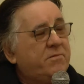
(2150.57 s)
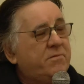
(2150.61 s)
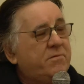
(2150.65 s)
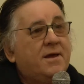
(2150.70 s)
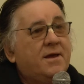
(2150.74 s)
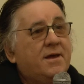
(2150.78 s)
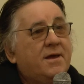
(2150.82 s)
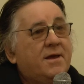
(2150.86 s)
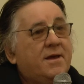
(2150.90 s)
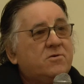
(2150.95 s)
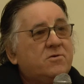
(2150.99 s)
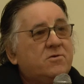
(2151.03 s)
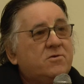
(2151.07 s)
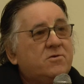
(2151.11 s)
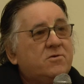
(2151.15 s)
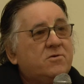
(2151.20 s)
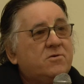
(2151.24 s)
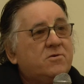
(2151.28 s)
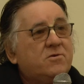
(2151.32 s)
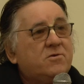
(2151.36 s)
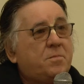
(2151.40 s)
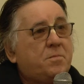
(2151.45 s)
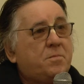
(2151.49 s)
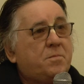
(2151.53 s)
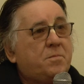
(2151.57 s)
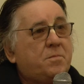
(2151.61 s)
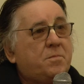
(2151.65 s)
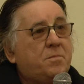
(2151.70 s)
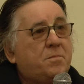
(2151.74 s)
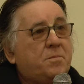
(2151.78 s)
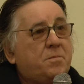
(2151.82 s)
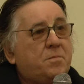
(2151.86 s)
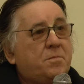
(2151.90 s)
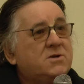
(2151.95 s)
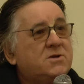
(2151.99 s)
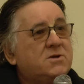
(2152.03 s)
and we think of you more on
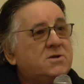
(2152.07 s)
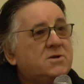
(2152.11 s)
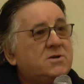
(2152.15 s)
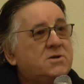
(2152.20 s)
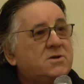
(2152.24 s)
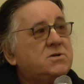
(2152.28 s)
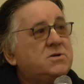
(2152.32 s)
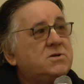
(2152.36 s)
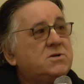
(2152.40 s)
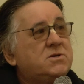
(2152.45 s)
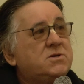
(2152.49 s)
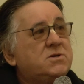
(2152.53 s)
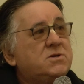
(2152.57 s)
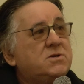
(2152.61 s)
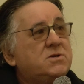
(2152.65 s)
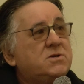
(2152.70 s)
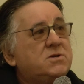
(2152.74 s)
these days, and